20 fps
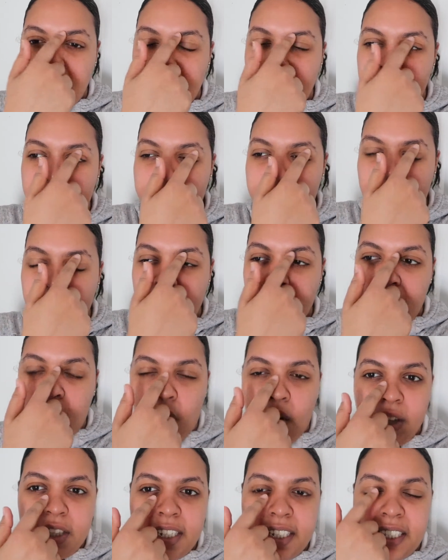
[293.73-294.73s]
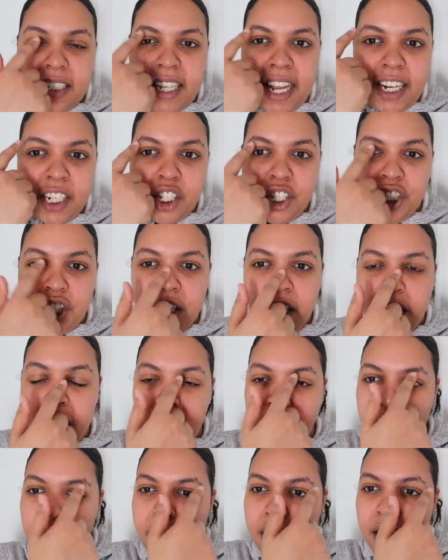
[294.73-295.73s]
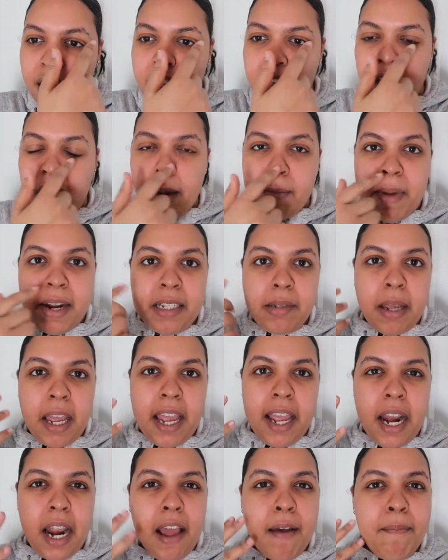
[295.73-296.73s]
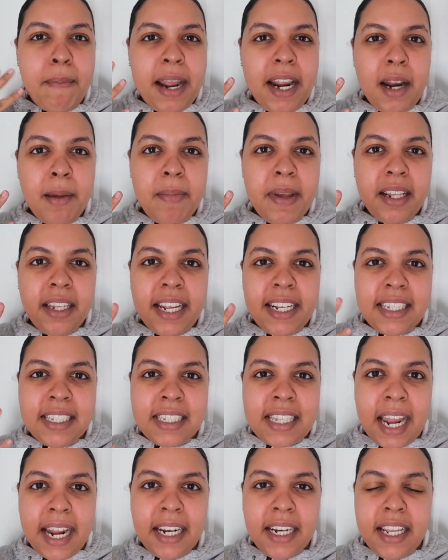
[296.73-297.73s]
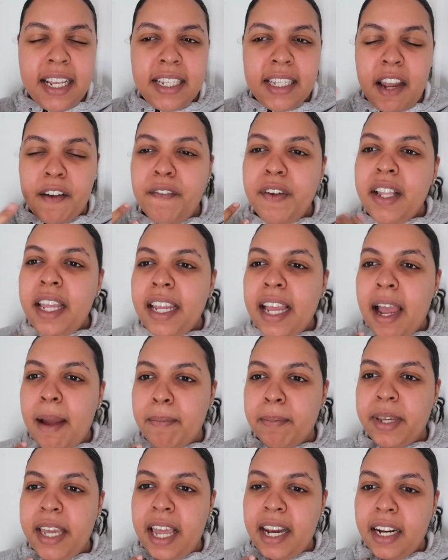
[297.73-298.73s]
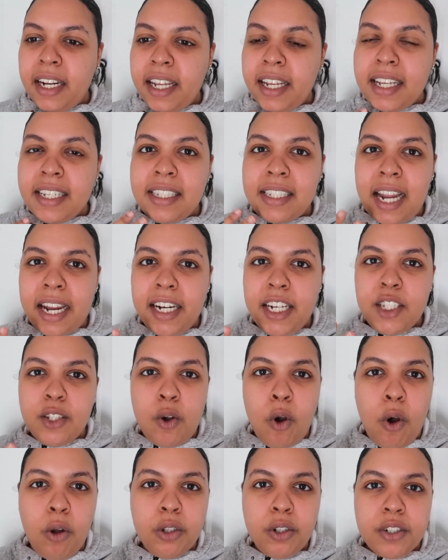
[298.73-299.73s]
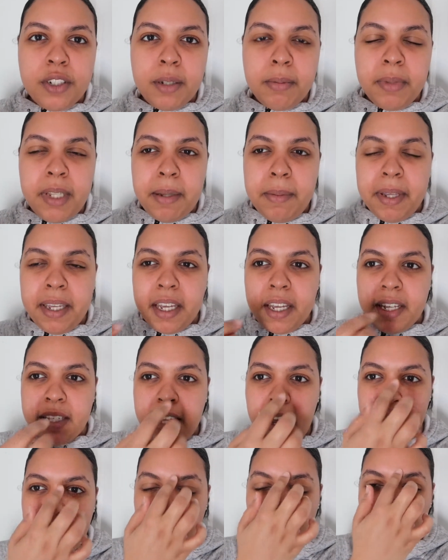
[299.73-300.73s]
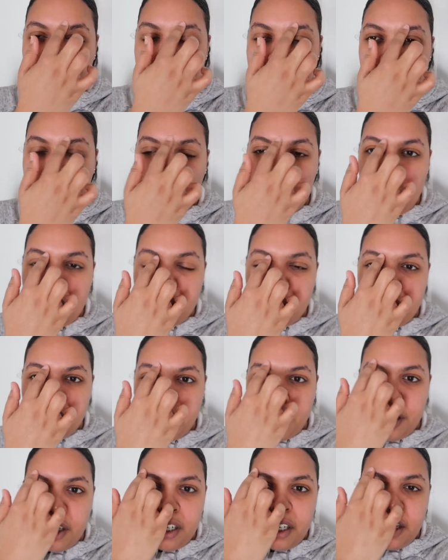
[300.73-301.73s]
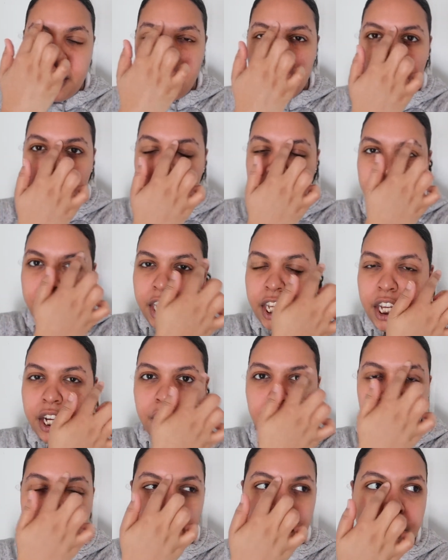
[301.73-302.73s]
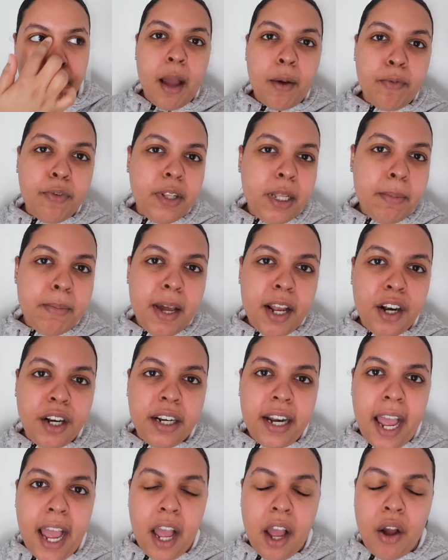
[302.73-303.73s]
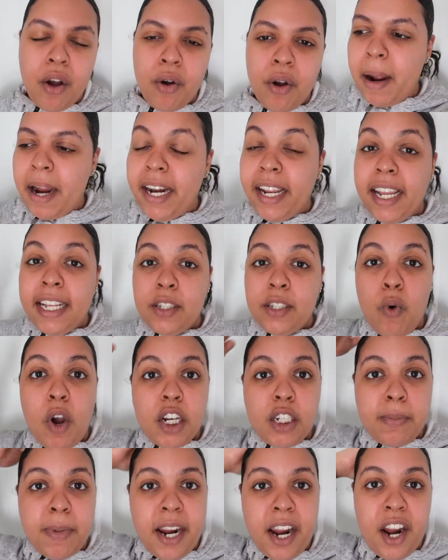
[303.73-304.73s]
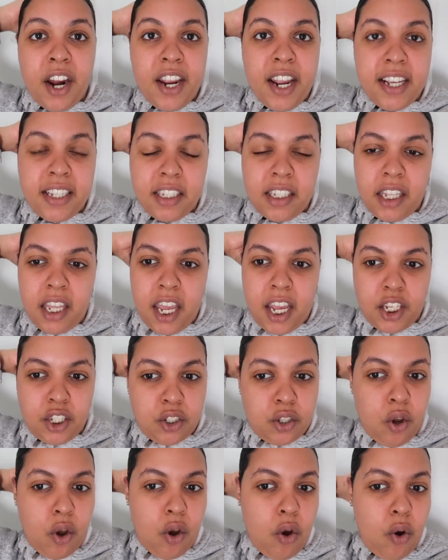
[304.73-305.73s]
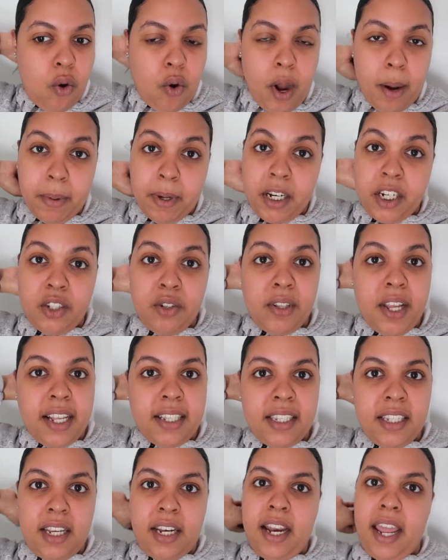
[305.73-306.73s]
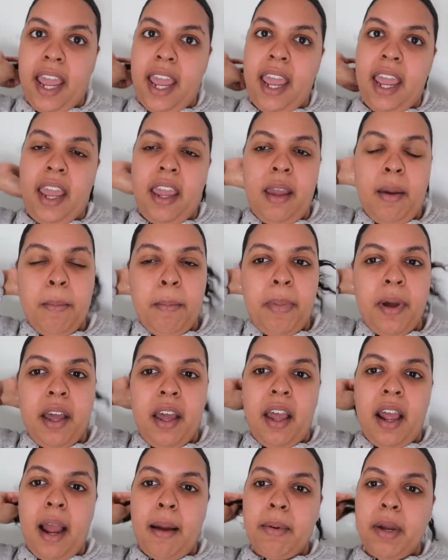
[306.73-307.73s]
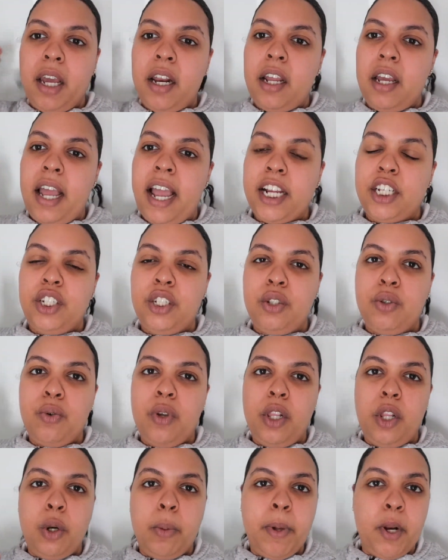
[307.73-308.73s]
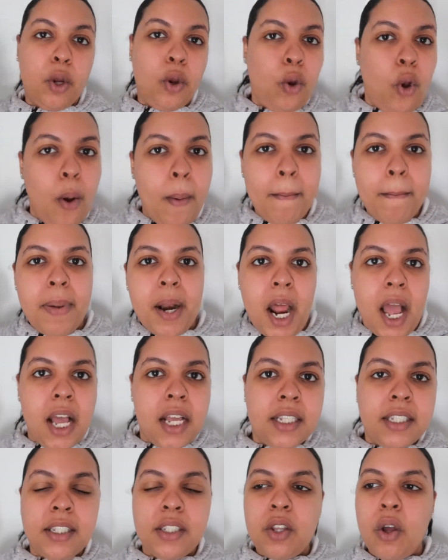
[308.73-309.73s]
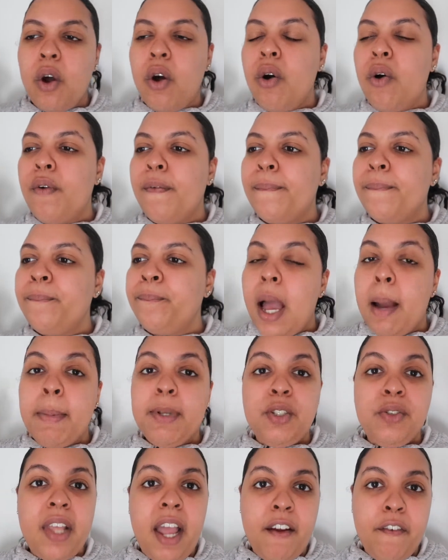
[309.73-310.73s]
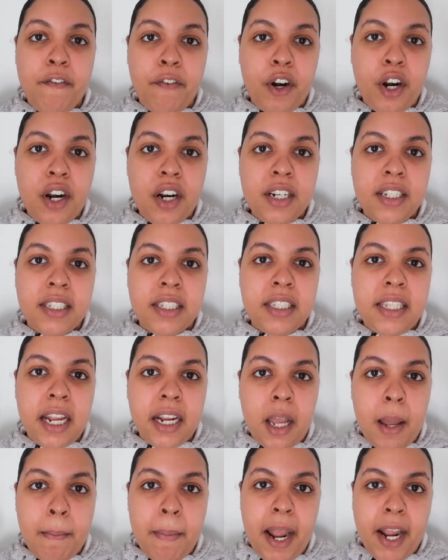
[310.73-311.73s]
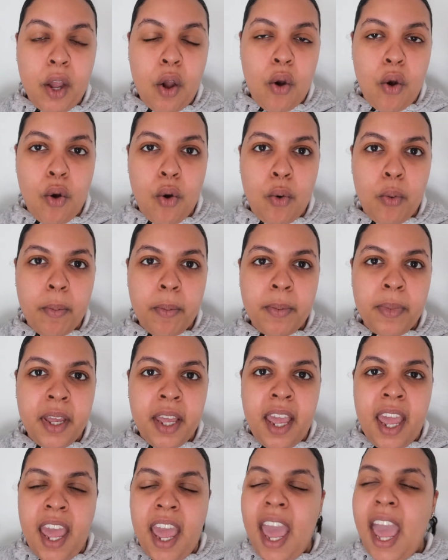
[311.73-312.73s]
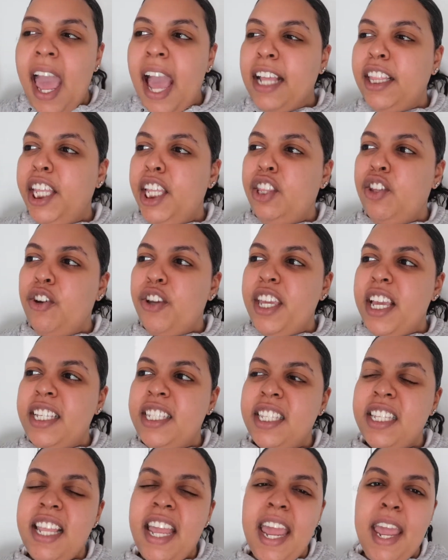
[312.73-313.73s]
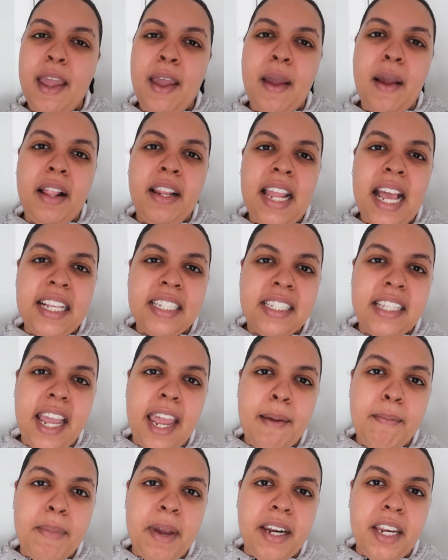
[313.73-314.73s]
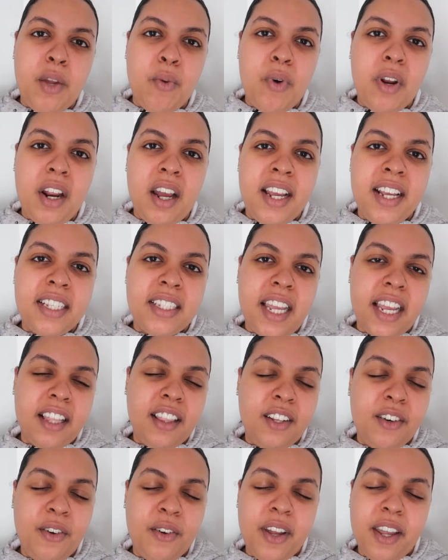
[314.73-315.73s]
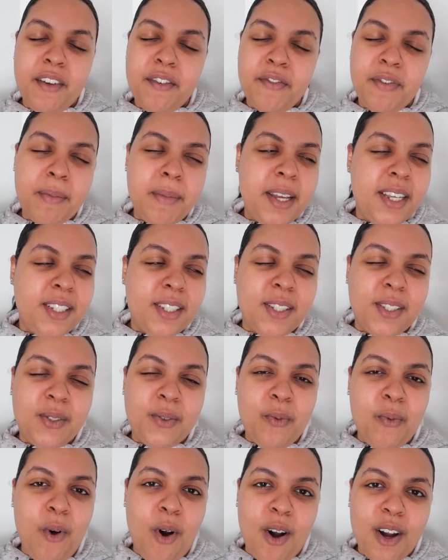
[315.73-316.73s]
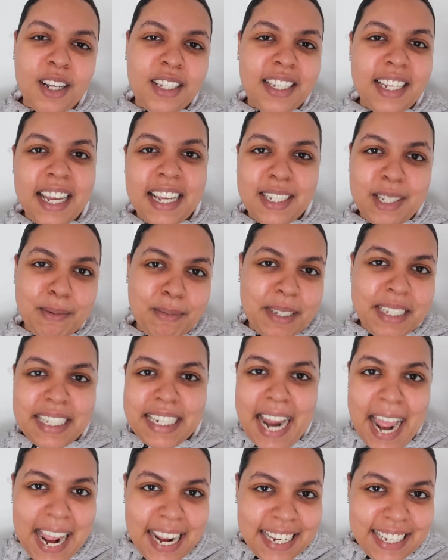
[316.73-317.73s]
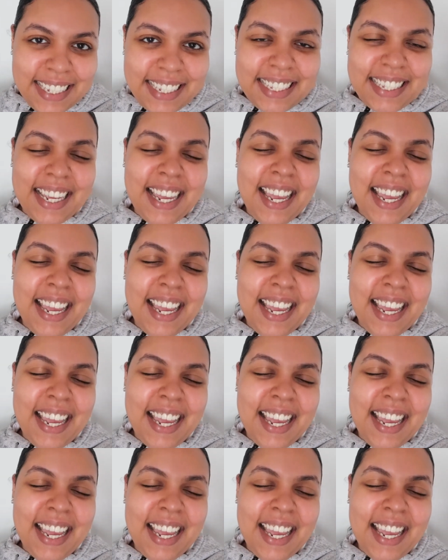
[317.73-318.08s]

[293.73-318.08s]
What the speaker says: Like, all this tension here. It might have been like sinus. I feel like I'm getting like a sinus cold or something because I feel a lot of pressure here. Feeling better now. I didn't wash my hair yesterday, so I'm gonna do that today. But I'm gonna actually do a little bit of compra. So I'm gonna do that first, then come back home. And Dito, yesterday, last night, Benny went on his like little infamous walk to get some snacks.